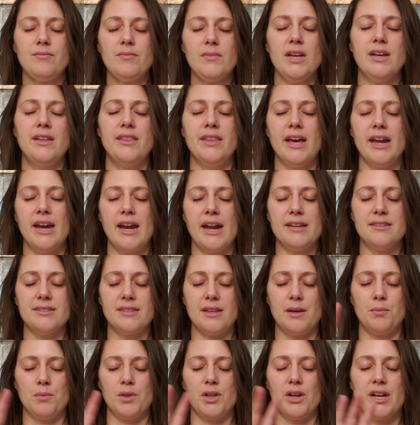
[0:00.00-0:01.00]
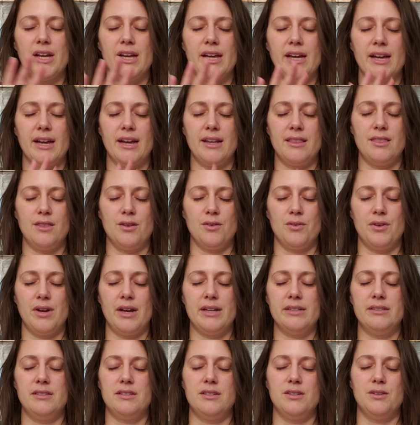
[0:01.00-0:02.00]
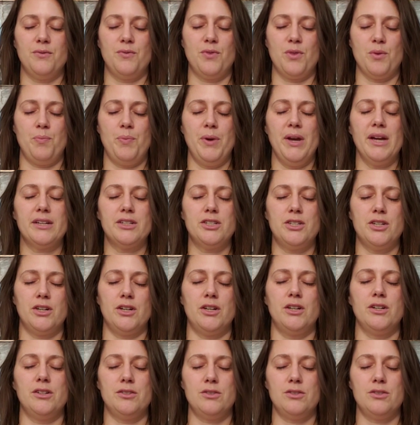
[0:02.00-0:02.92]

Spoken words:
And then as I'm looking at the rest of the picture,